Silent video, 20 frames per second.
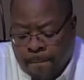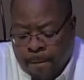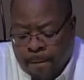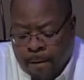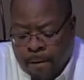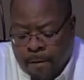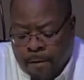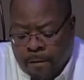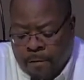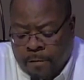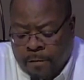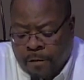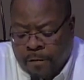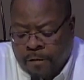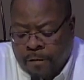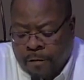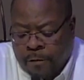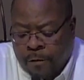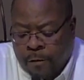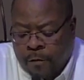Jesus
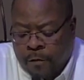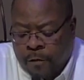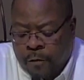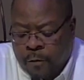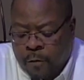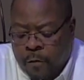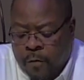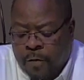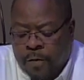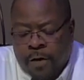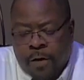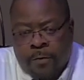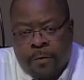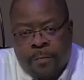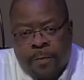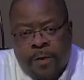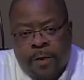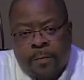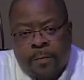uses ordinary people